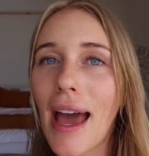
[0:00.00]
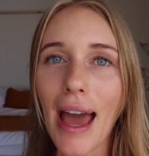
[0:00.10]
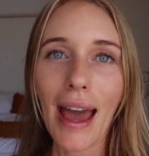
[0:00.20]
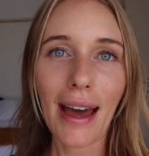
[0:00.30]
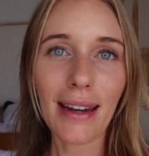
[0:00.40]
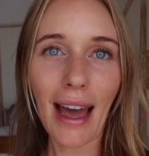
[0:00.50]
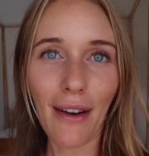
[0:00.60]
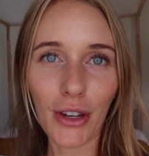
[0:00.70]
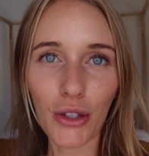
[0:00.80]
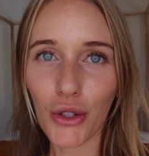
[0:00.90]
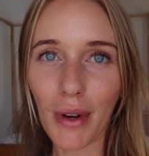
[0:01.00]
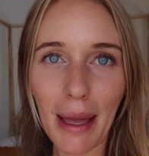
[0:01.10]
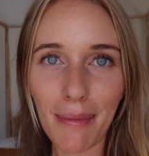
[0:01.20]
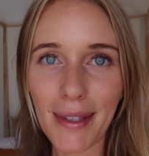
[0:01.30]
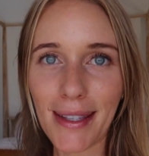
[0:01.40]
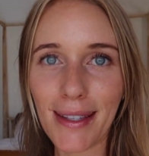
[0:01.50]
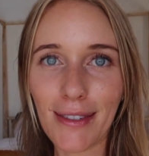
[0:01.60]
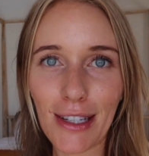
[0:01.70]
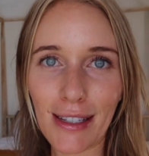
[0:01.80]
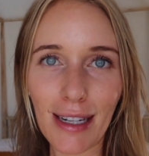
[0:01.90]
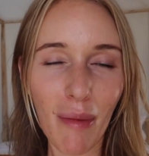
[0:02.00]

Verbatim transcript: and have your dreams just